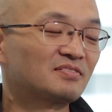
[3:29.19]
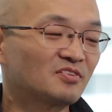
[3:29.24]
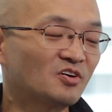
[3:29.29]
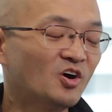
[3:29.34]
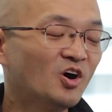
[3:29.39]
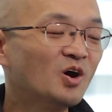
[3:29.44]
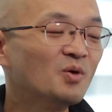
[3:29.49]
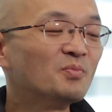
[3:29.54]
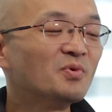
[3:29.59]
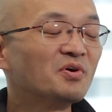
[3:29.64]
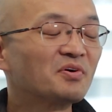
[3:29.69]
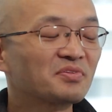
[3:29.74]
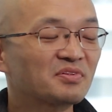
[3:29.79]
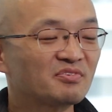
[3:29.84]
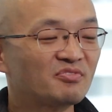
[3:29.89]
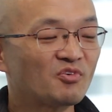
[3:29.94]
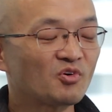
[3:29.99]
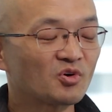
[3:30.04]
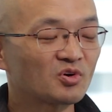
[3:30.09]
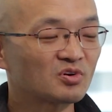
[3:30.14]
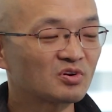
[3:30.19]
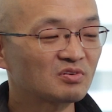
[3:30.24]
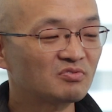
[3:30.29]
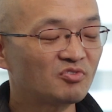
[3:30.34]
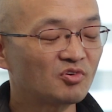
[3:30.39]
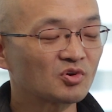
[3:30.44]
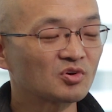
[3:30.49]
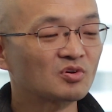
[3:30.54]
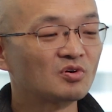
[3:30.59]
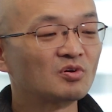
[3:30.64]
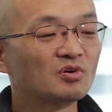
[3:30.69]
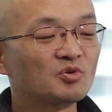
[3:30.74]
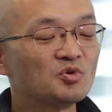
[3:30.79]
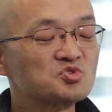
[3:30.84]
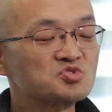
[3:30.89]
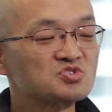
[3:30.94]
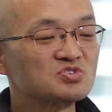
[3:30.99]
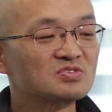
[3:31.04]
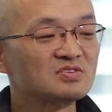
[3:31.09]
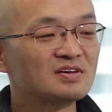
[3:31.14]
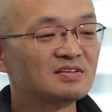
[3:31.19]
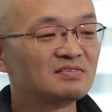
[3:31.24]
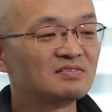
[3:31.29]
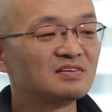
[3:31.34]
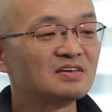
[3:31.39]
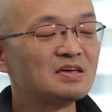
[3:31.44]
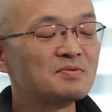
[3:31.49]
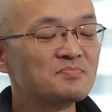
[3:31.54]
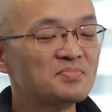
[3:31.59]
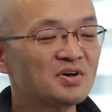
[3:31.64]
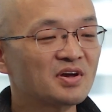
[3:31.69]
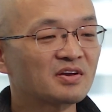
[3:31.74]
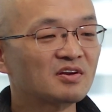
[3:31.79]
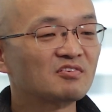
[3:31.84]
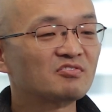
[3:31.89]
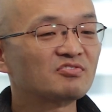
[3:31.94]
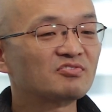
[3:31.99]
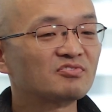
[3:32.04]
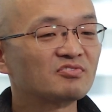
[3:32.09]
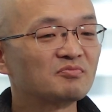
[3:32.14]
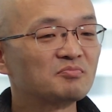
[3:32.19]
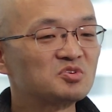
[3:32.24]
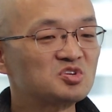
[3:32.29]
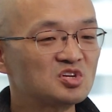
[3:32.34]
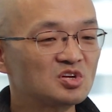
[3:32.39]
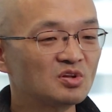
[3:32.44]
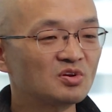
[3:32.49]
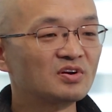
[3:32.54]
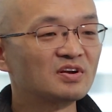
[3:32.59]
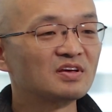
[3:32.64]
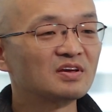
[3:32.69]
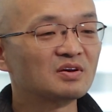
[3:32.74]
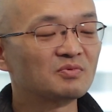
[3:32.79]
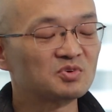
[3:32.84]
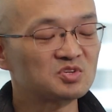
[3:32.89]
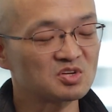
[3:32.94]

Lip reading: almost a foregone conclusion that the impact of machine learning,